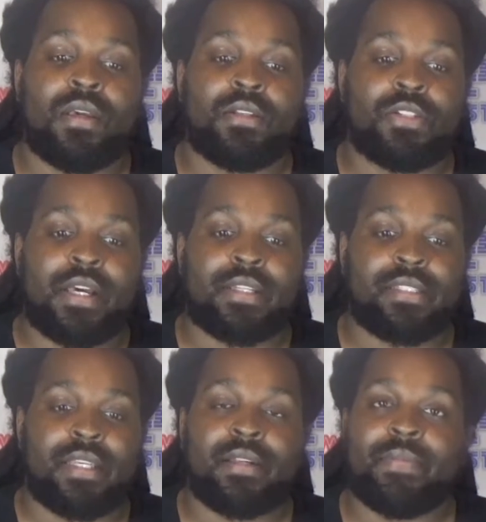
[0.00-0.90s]
trying to
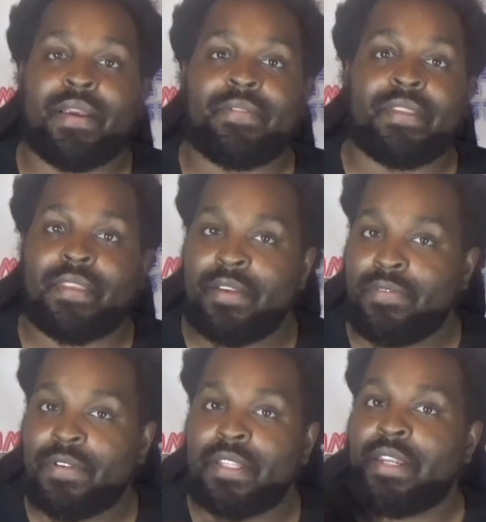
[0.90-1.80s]
set up everything
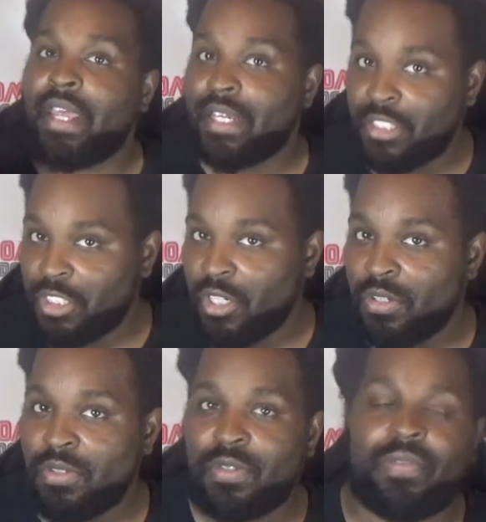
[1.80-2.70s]
for the next
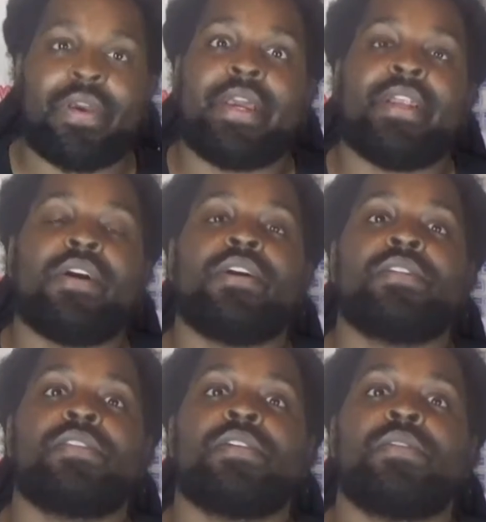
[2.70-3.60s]
show and
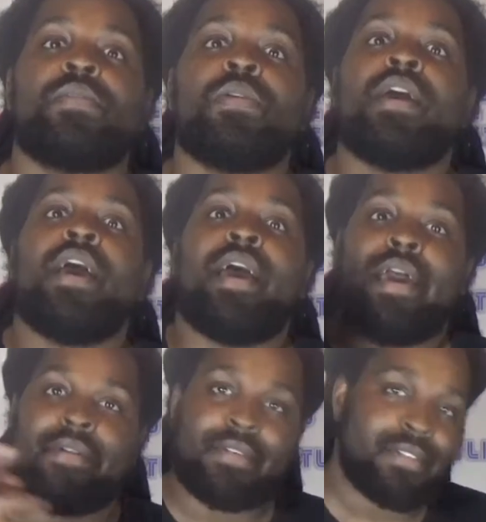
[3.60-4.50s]
also
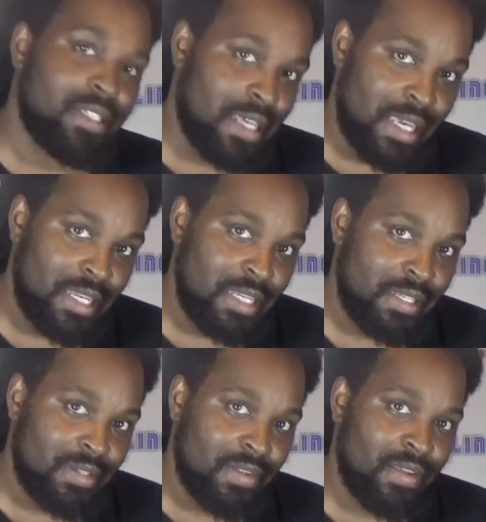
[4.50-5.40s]
having to edit
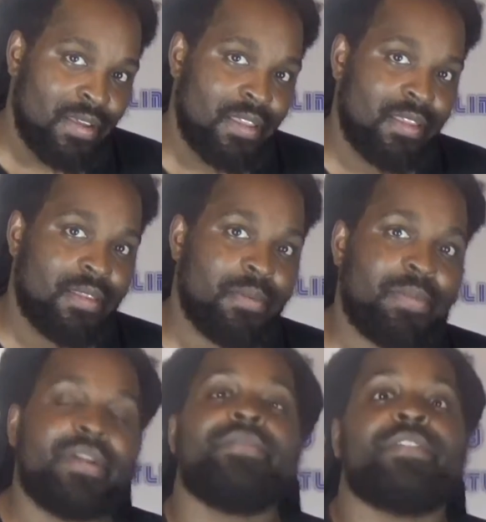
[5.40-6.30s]
the
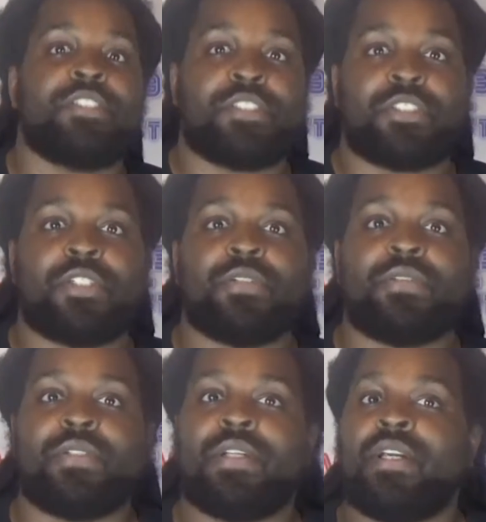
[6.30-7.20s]
previous show,
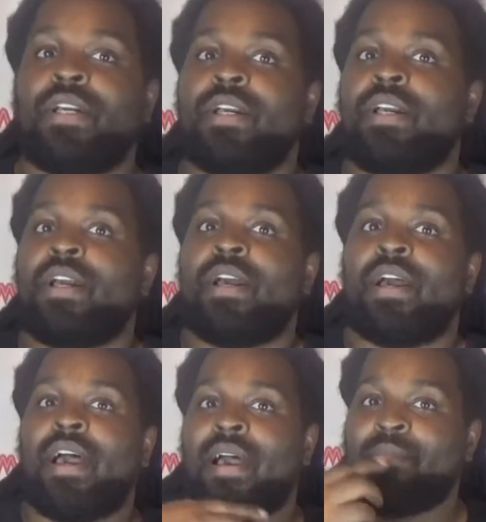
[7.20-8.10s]

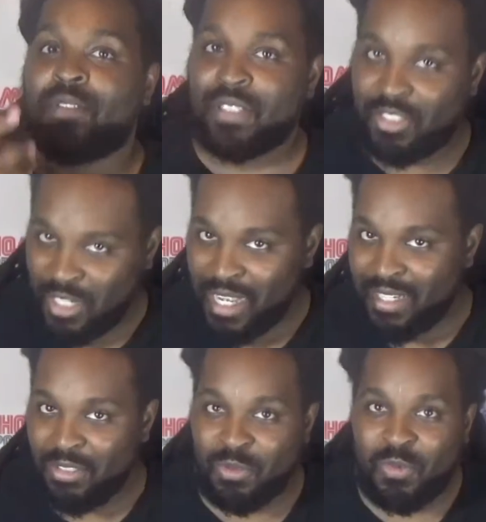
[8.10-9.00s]
I'm going to try to
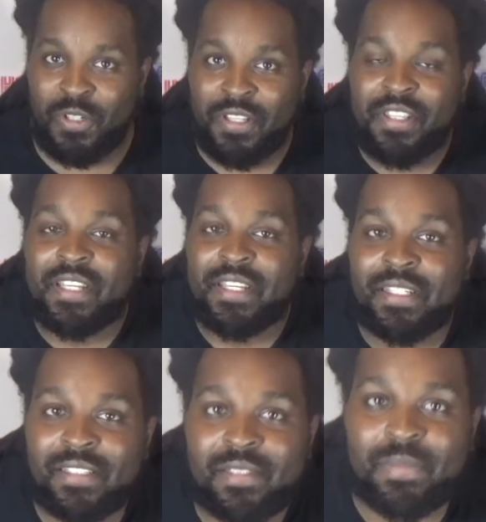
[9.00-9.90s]
do more
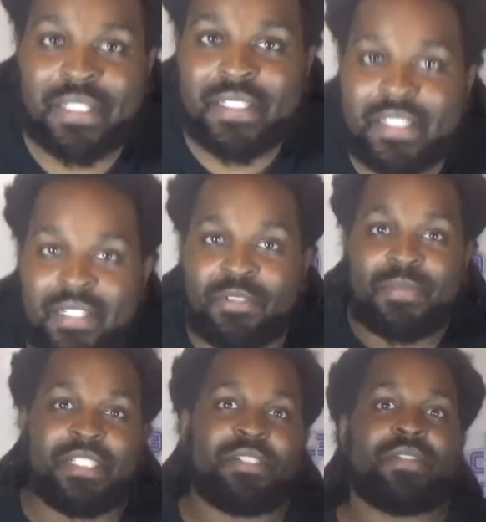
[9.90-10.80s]
things because I do
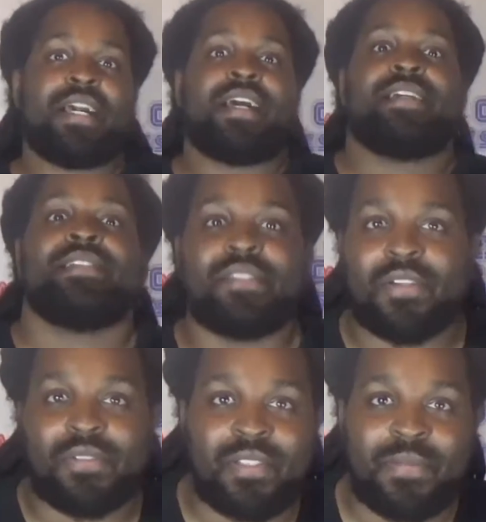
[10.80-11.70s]
miss you guys. You
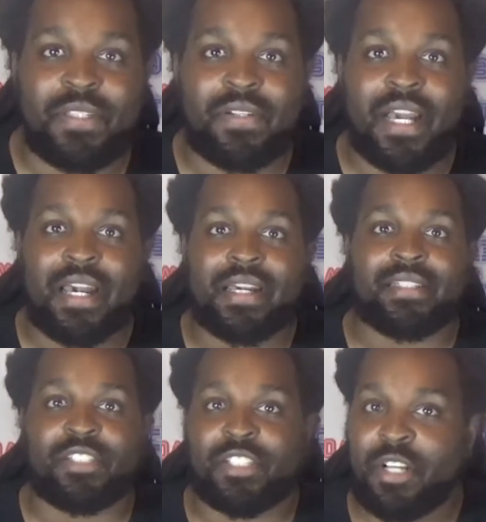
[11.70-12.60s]
know, some of you
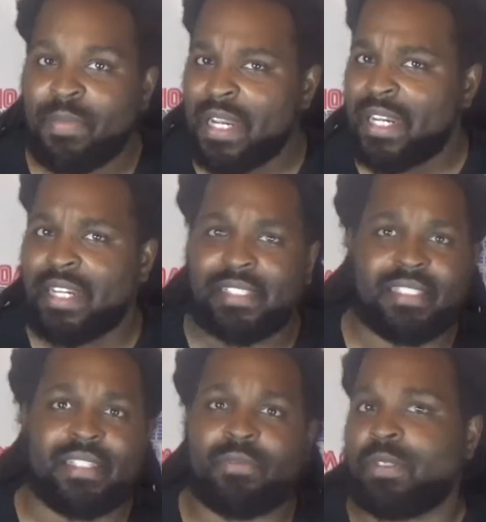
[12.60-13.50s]
guys share my
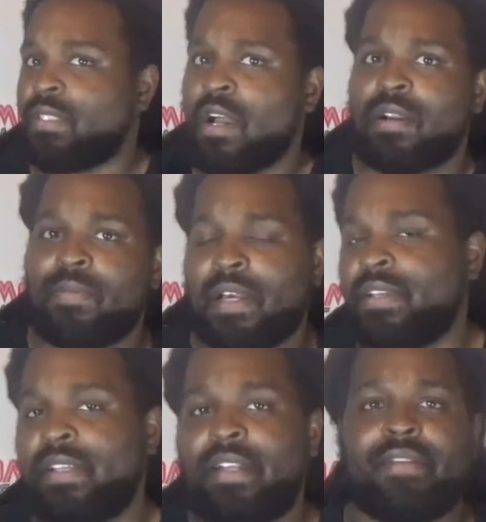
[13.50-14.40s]
content, we talk
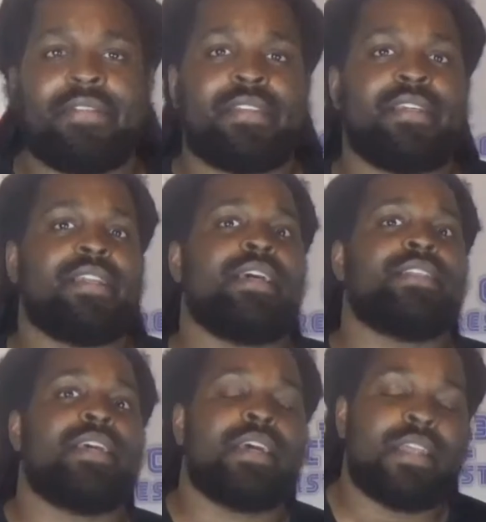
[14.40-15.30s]
about it and everything like
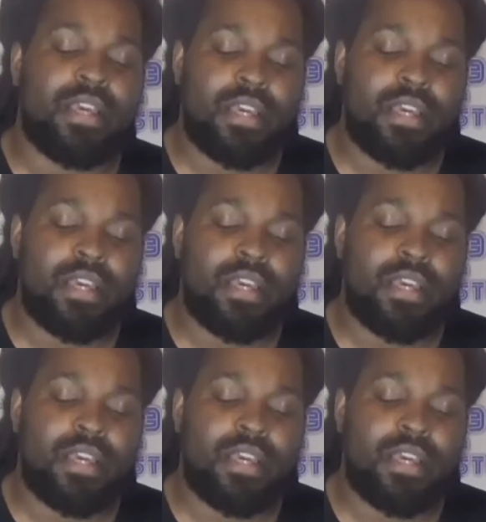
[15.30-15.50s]
that.